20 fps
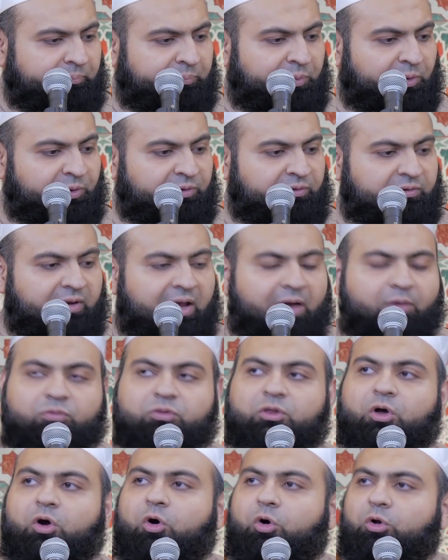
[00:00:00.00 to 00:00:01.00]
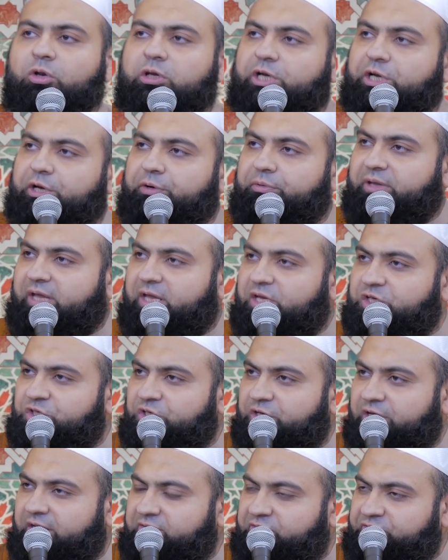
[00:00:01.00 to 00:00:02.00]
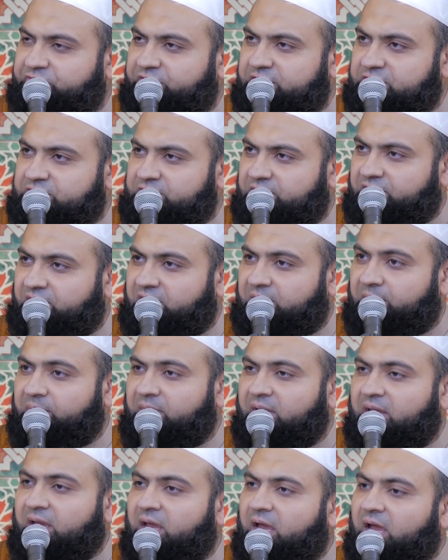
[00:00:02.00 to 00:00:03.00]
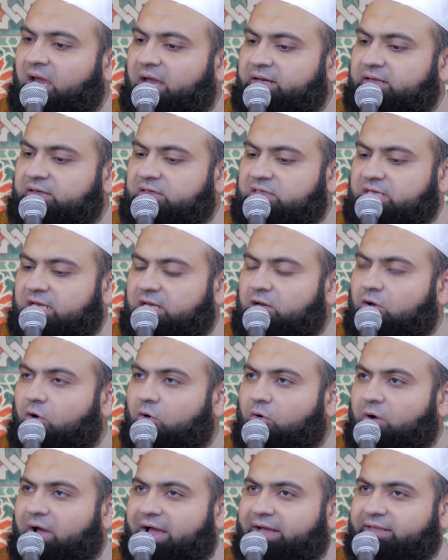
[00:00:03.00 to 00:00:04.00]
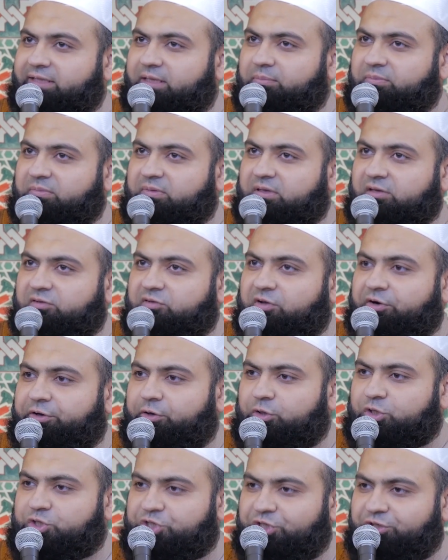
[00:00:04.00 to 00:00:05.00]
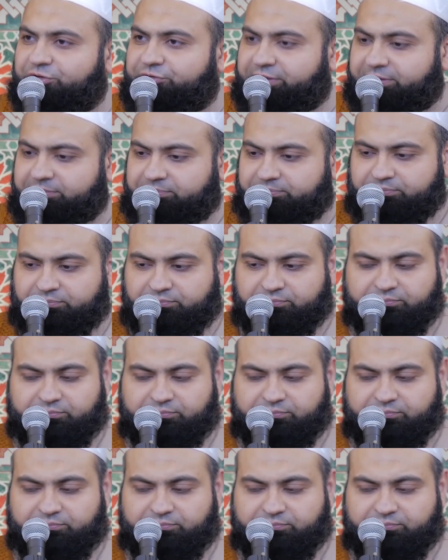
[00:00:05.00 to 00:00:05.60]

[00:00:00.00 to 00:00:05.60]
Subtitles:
put down the whole creation in front of him and he said, O Adam, these are your children.